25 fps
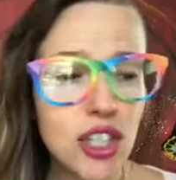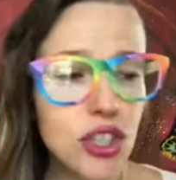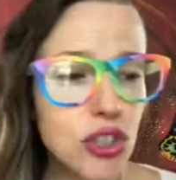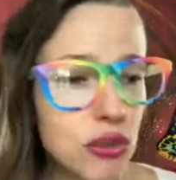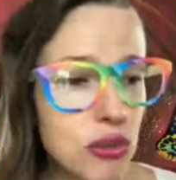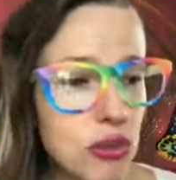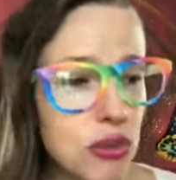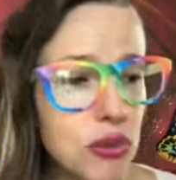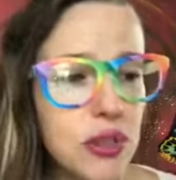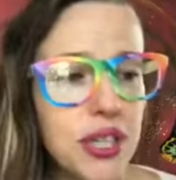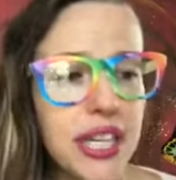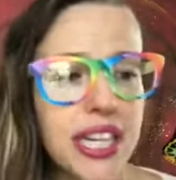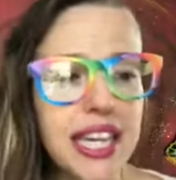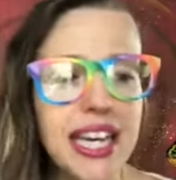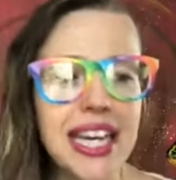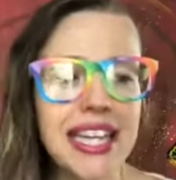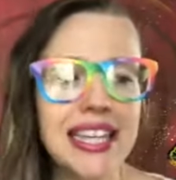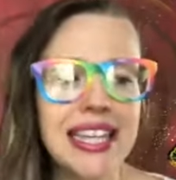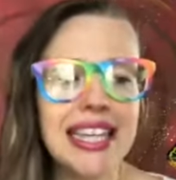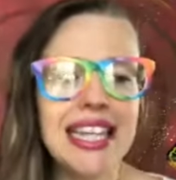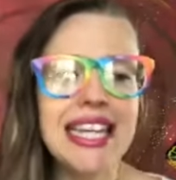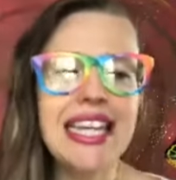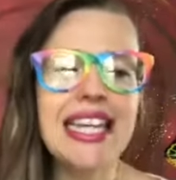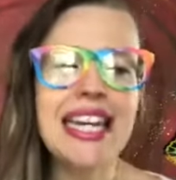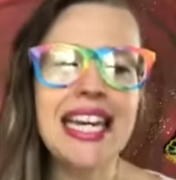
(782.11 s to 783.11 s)
truly
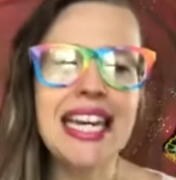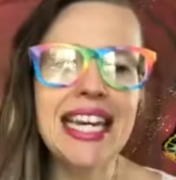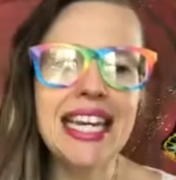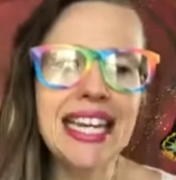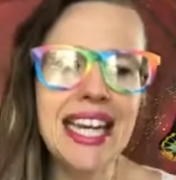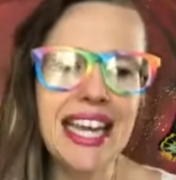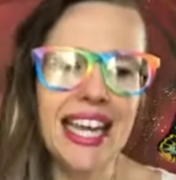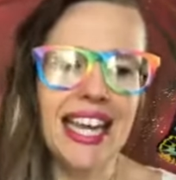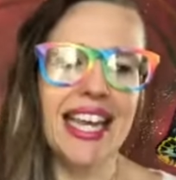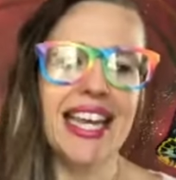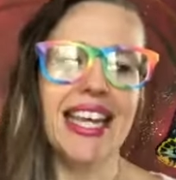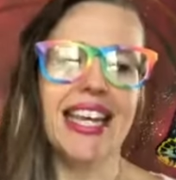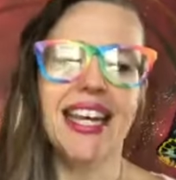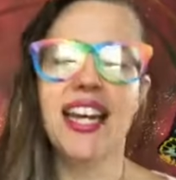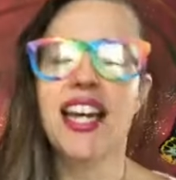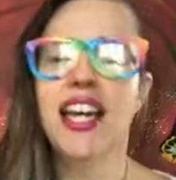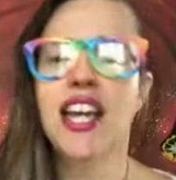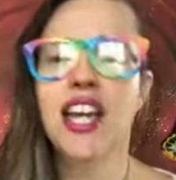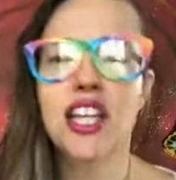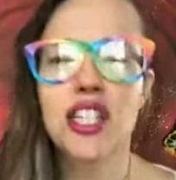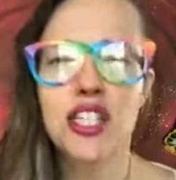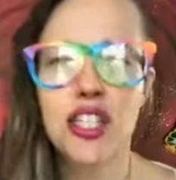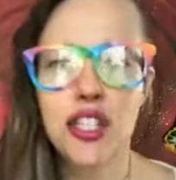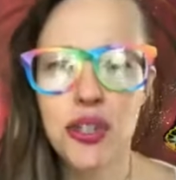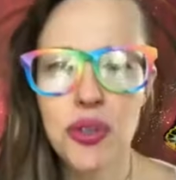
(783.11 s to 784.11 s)
leaning
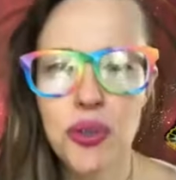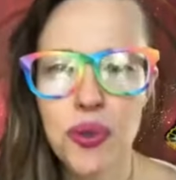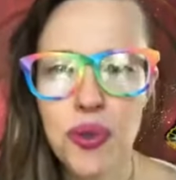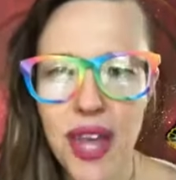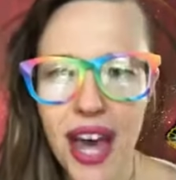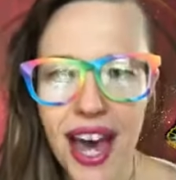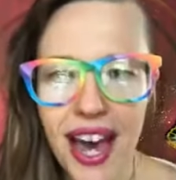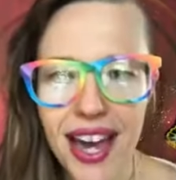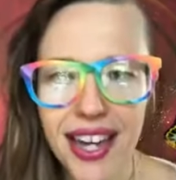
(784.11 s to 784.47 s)
into